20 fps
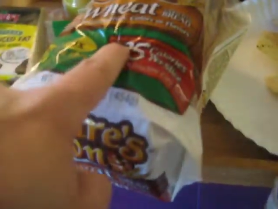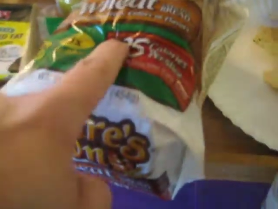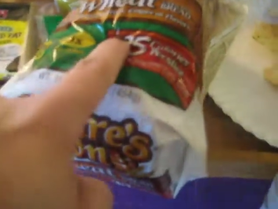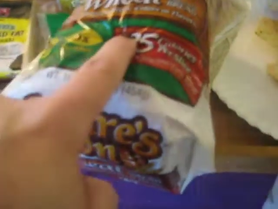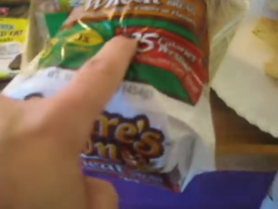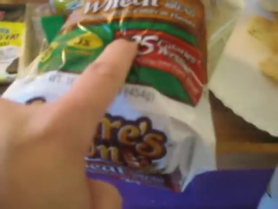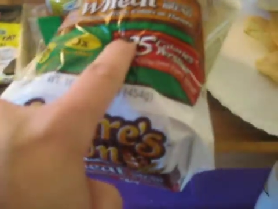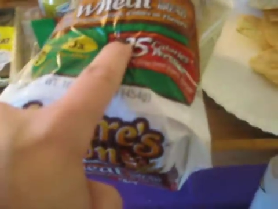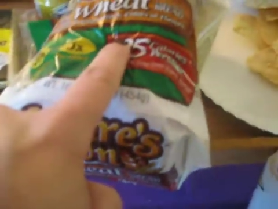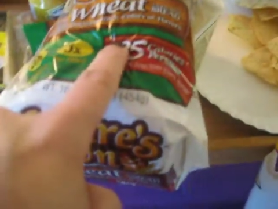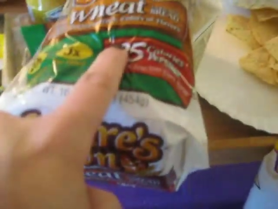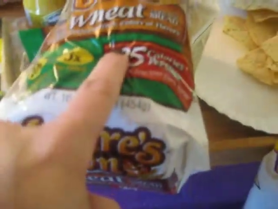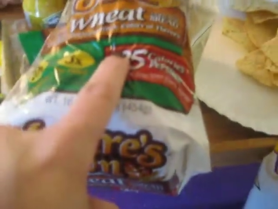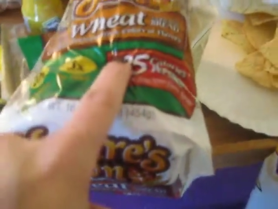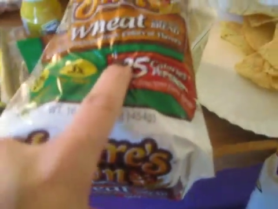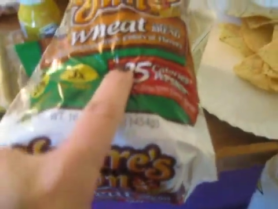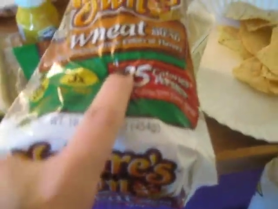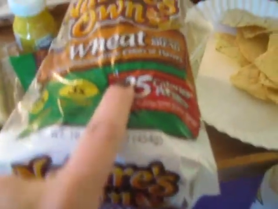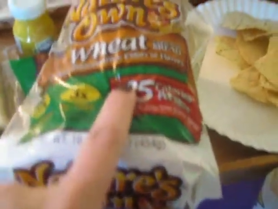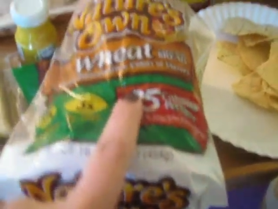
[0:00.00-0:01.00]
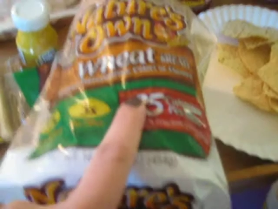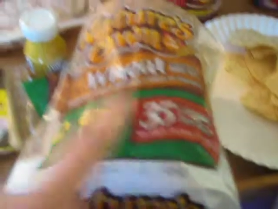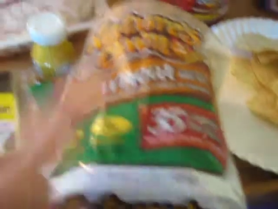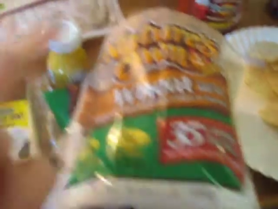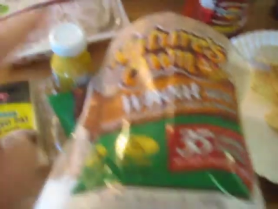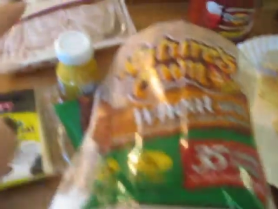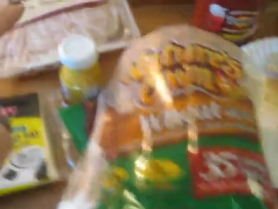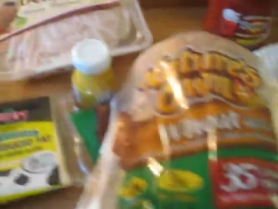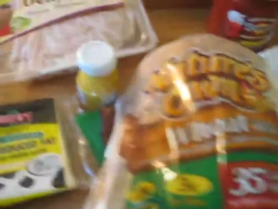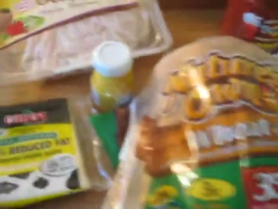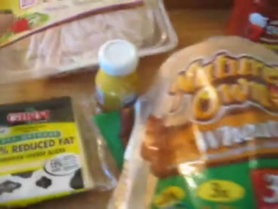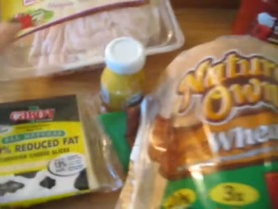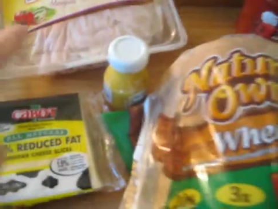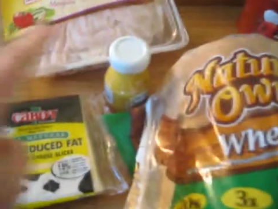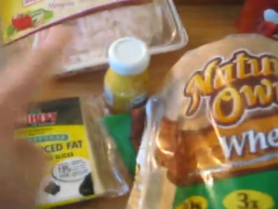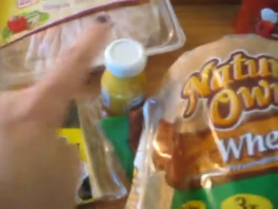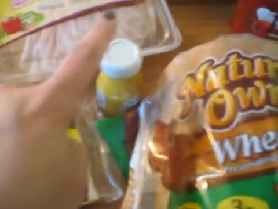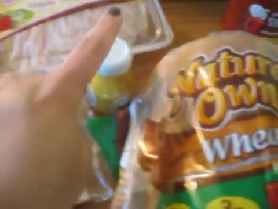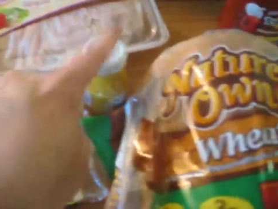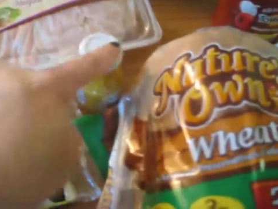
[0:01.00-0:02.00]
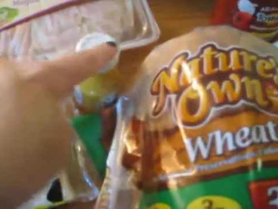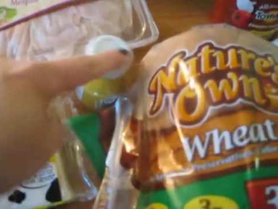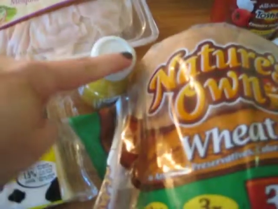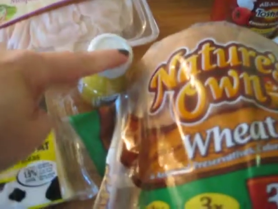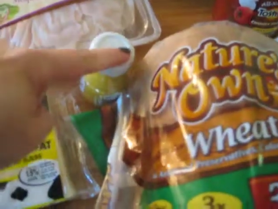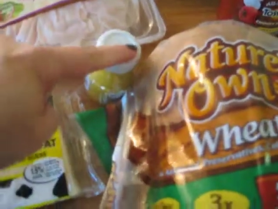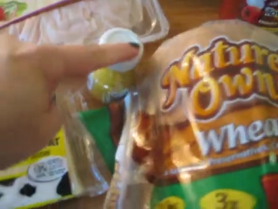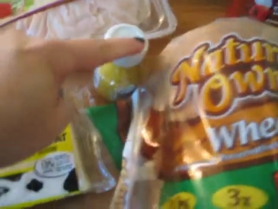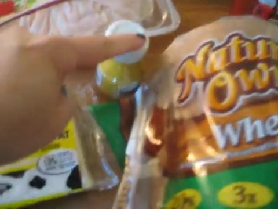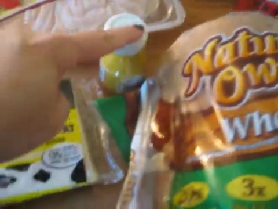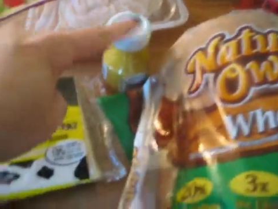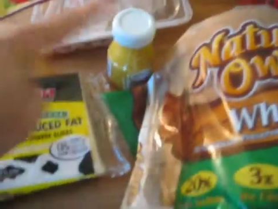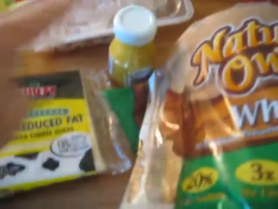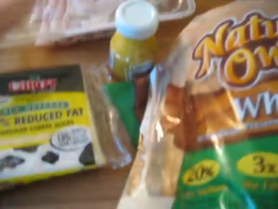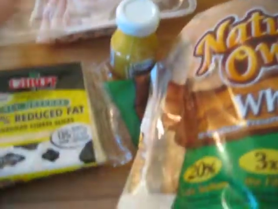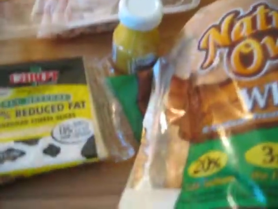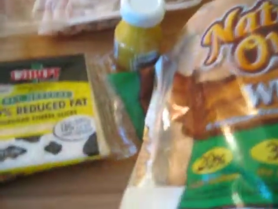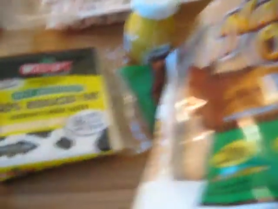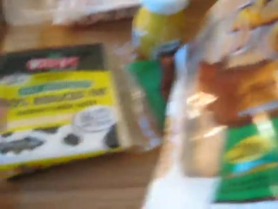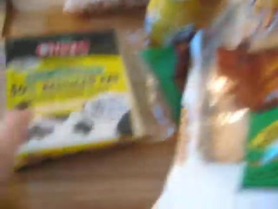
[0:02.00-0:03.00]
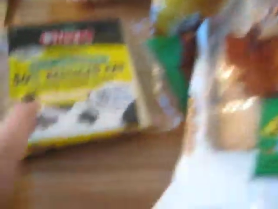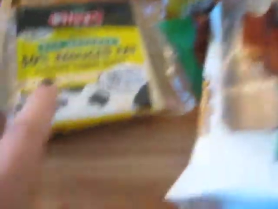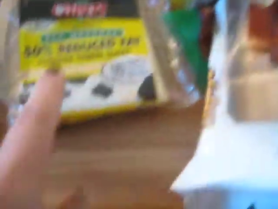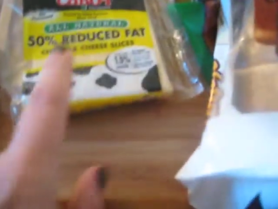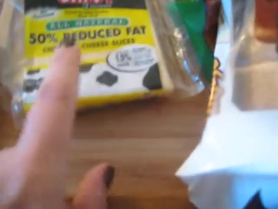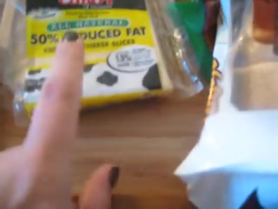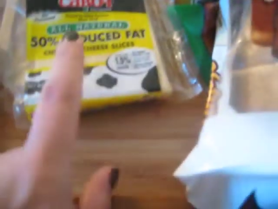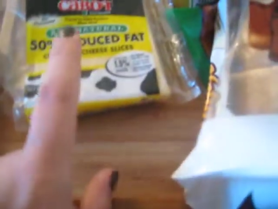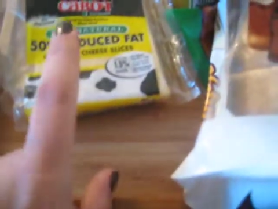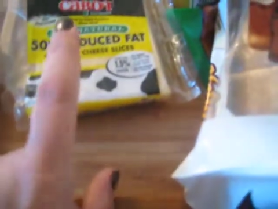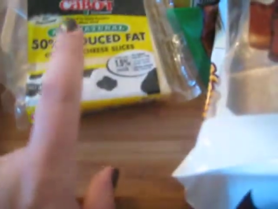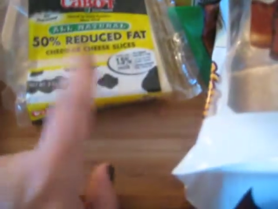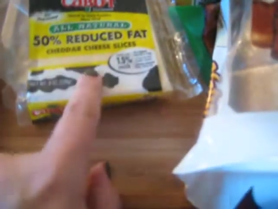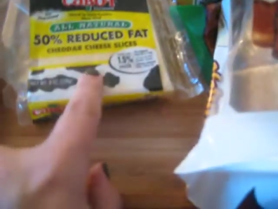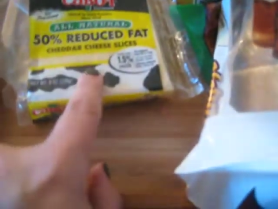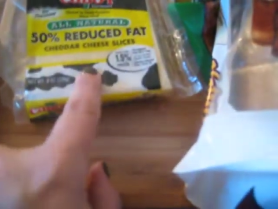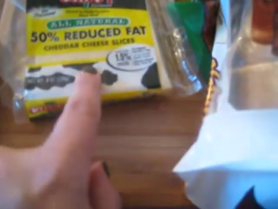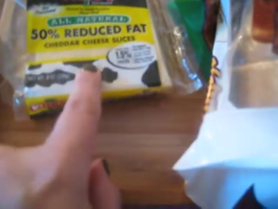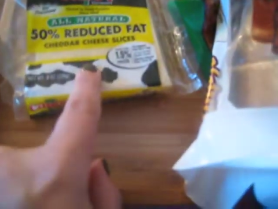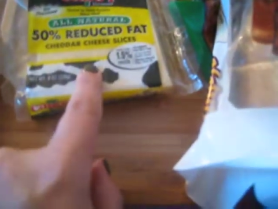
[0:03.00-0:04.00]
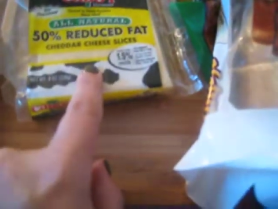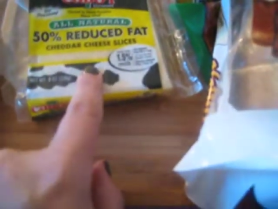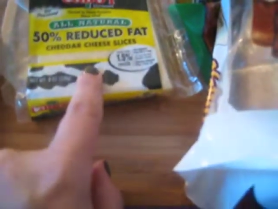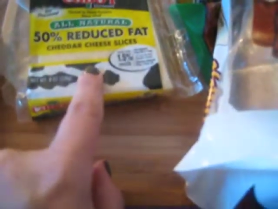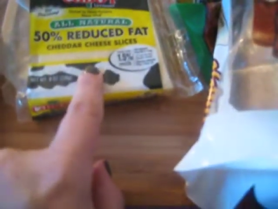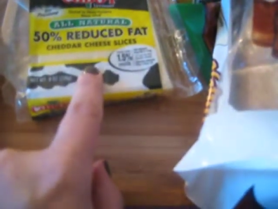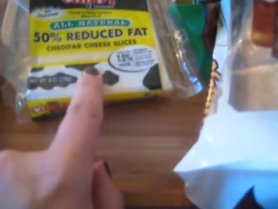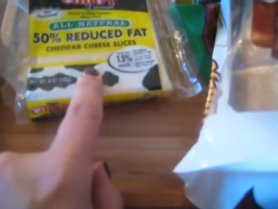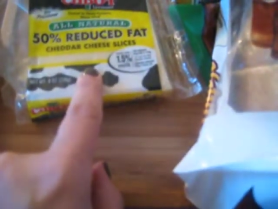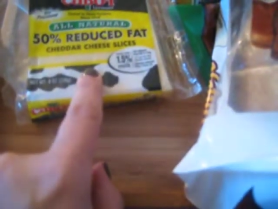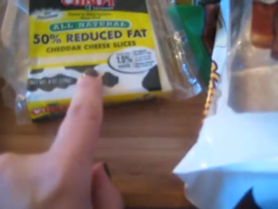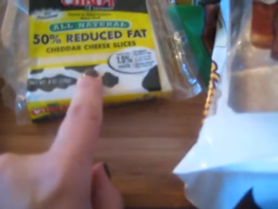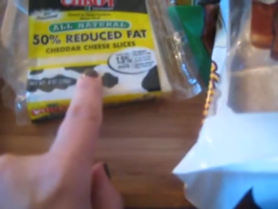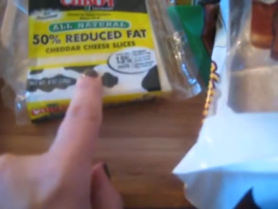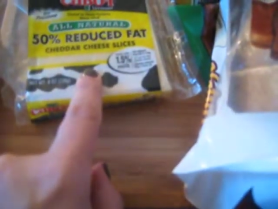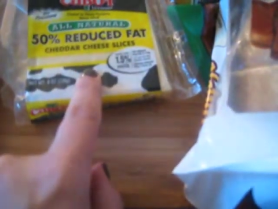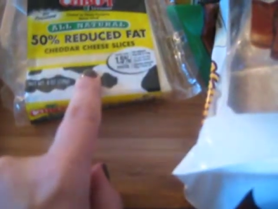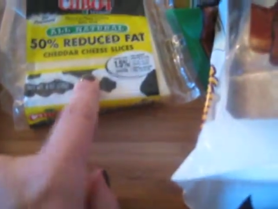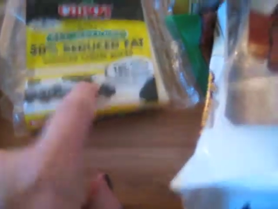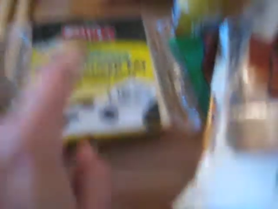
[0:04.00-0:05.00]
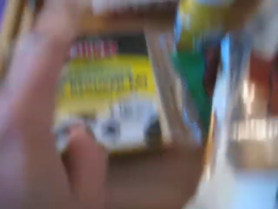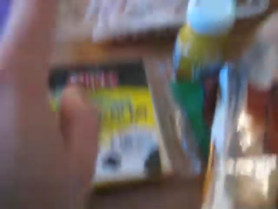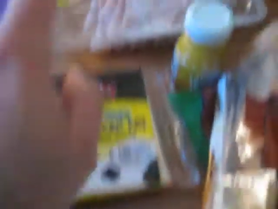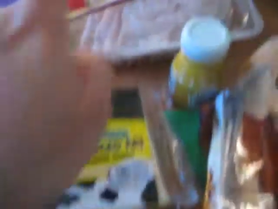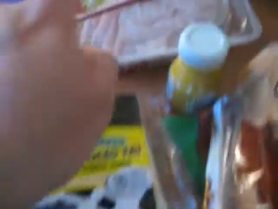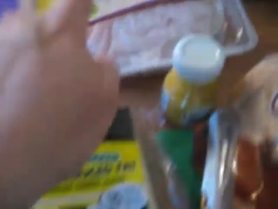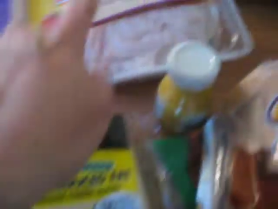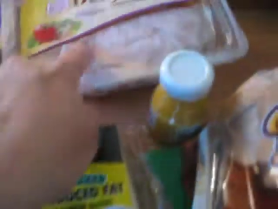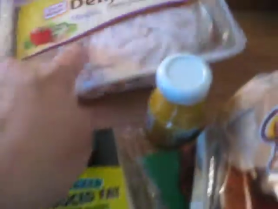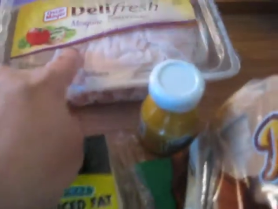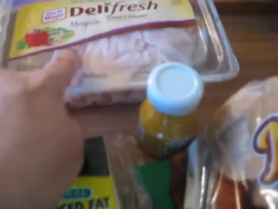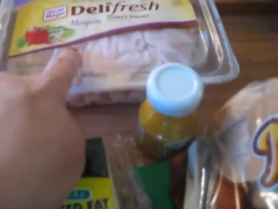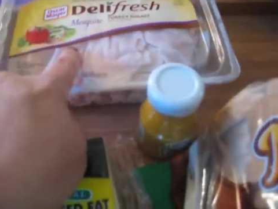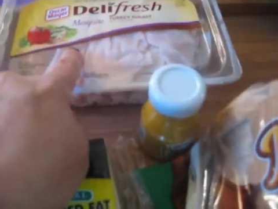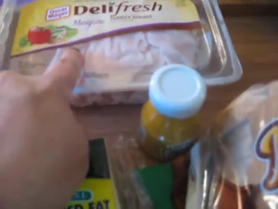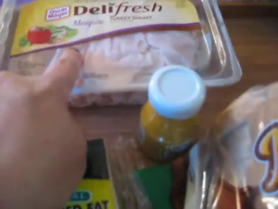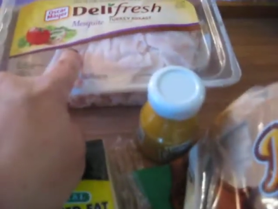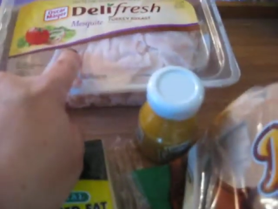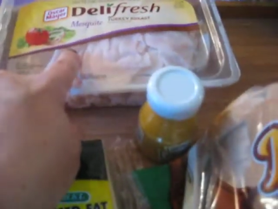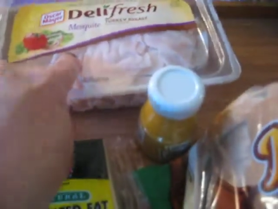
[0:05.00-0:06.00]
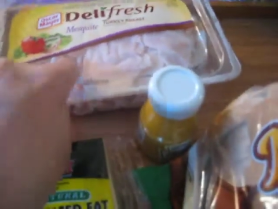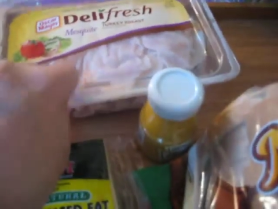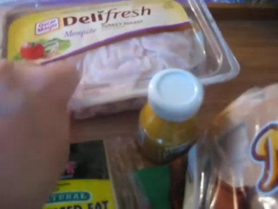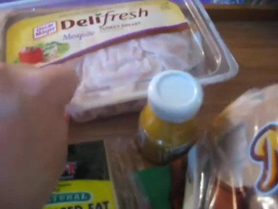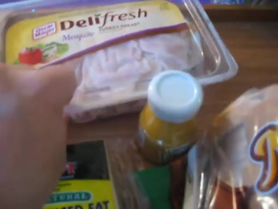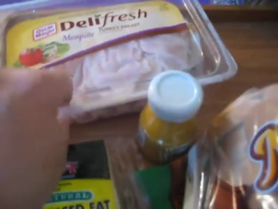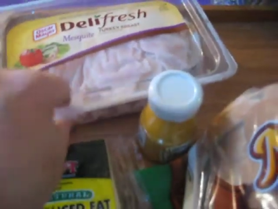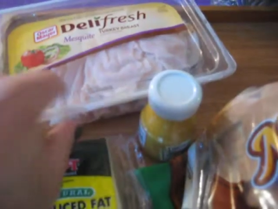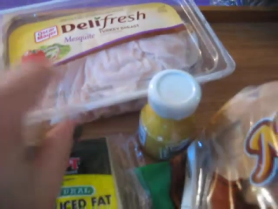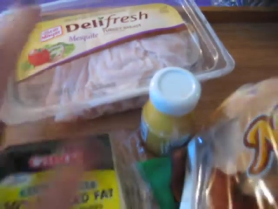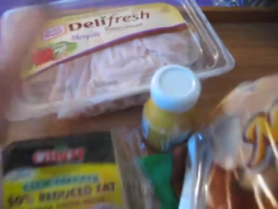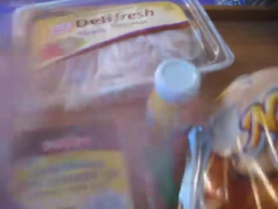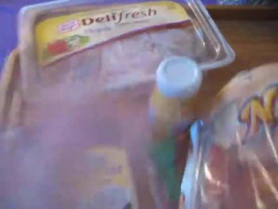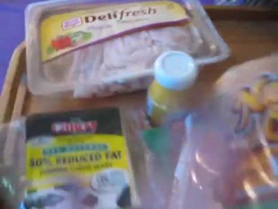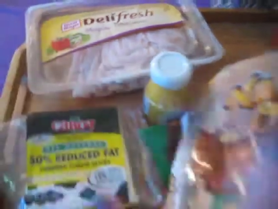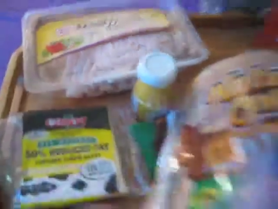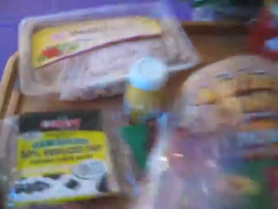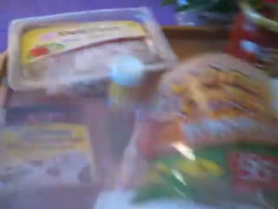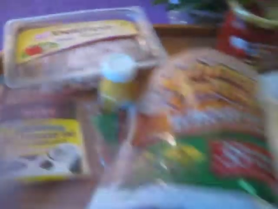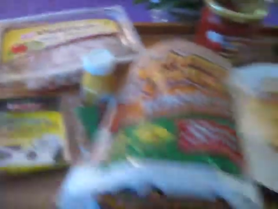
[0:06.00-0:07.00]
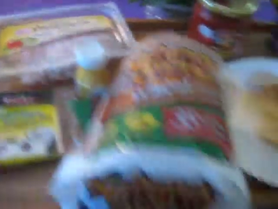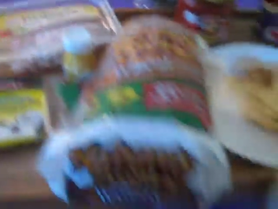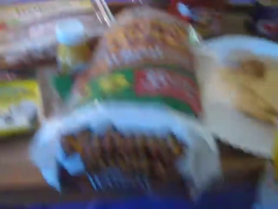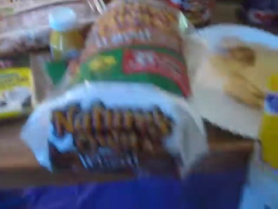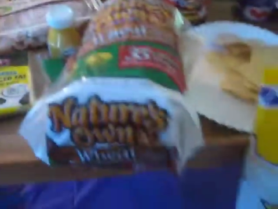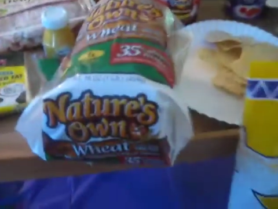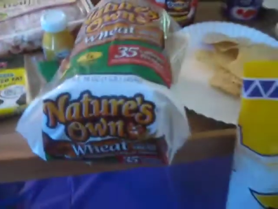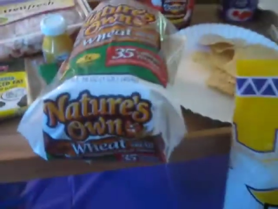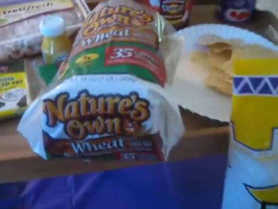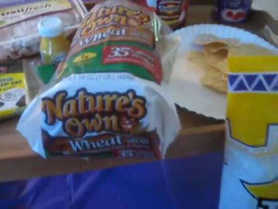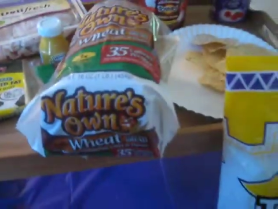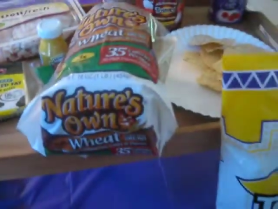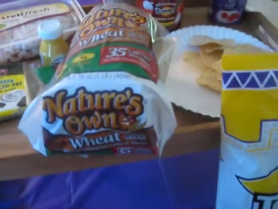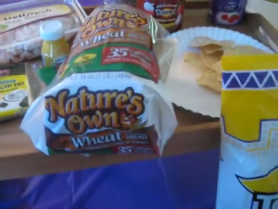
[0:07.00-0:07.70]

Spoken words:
Nobody's mouth can be seen.